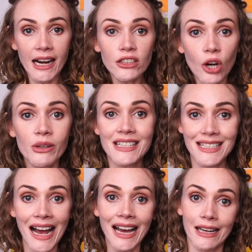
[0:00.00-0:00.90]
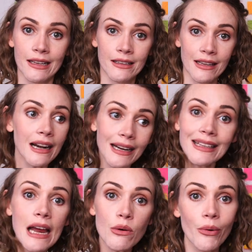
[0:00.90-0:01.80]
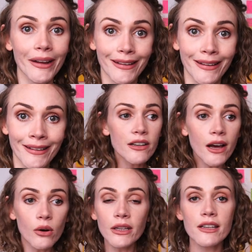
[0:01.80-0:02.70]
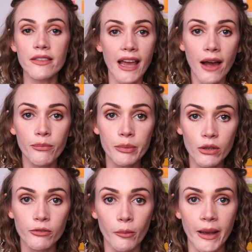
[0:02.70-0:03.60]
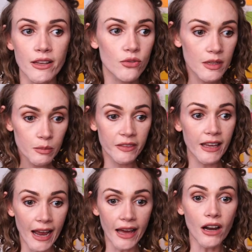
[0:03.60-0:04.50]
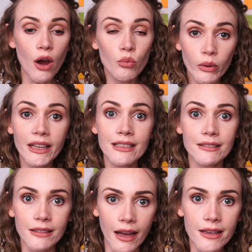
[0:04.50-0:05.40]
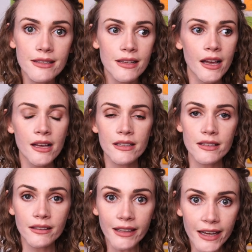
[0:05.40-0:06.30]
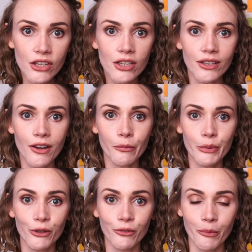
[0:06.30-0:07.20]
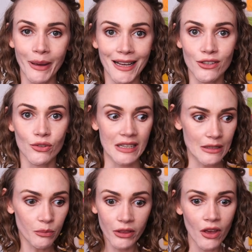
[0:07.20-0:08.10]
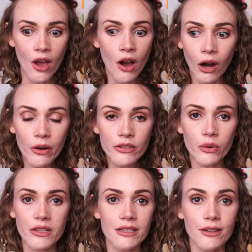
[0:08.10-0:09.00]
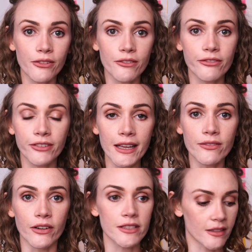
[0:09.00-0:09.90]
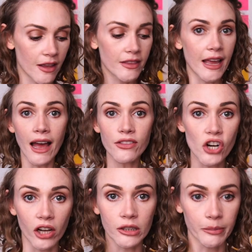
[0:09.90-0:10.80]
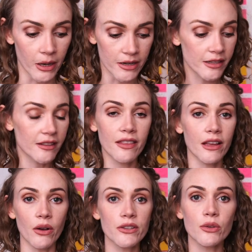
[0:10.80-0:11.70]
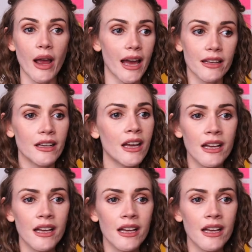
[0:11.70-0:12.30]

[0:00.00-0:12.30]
that I can go inside and I can get one. Not only did they have beautiful pastries, but they had a really nice selection of beautiful pastries with all sorts of different flavors. And then they had chocolate bars, and then they also had,